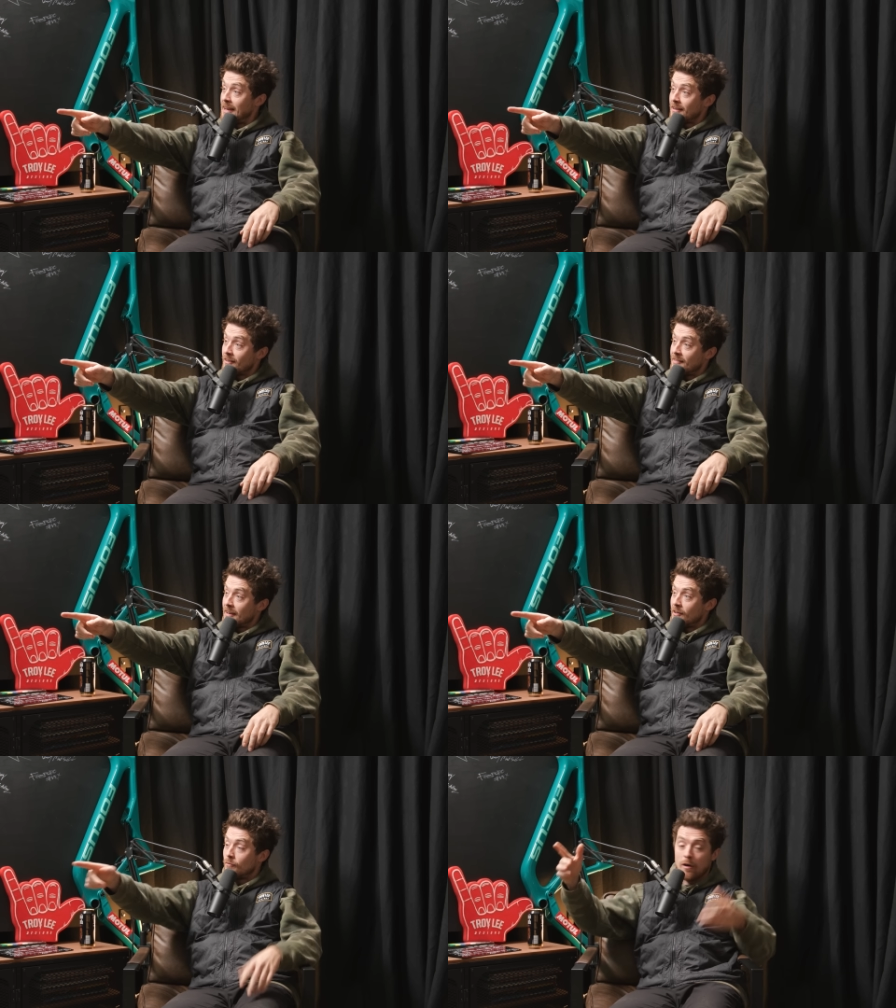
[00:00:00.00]
link I
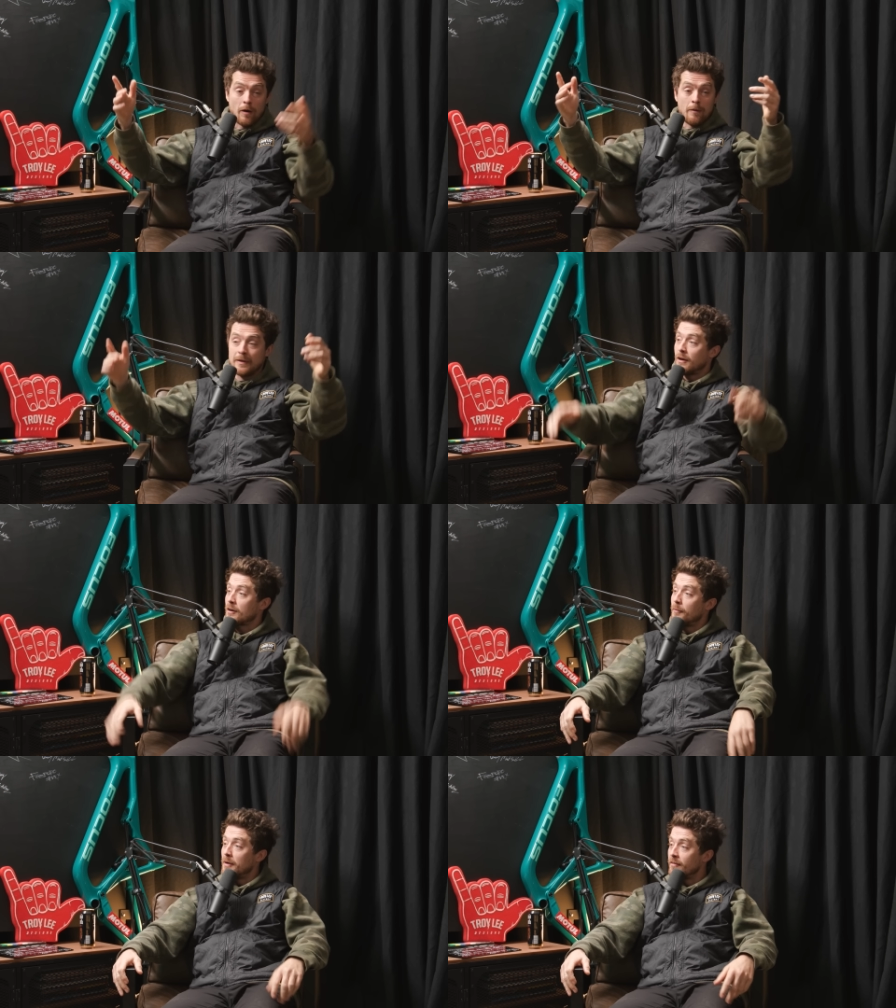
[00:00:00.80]
sent you. Oh, I mean, I
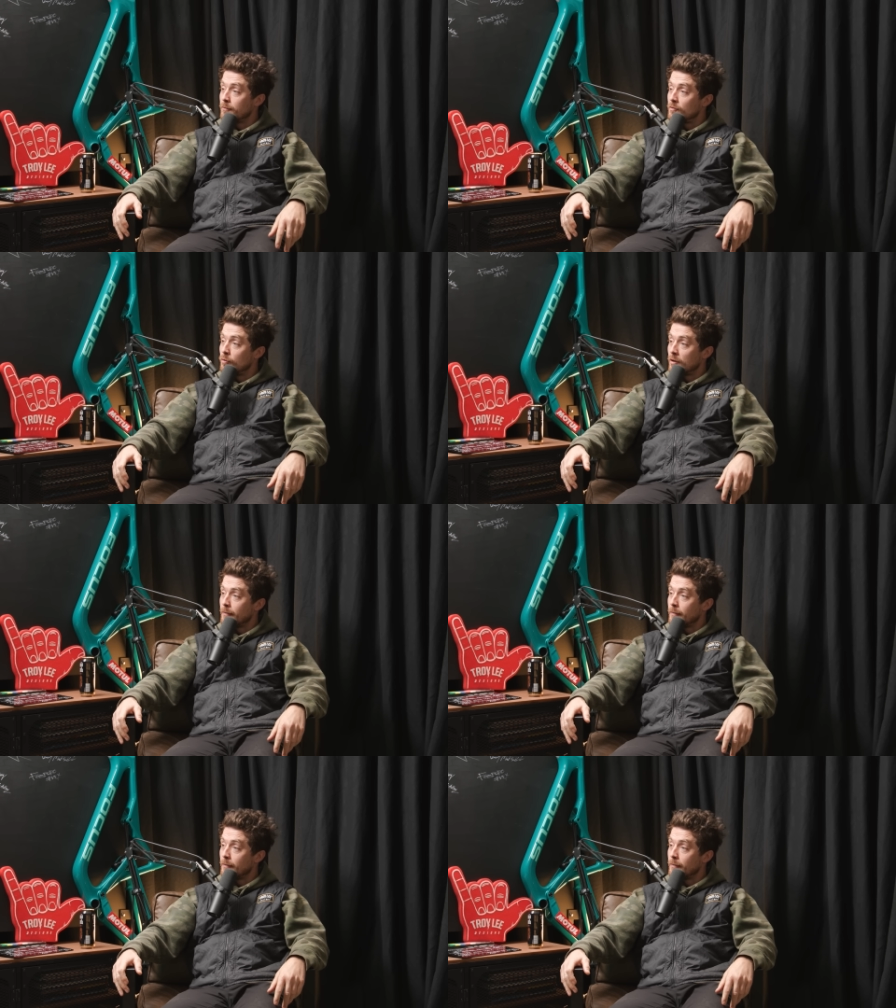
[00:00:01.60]
can't believe I'm talking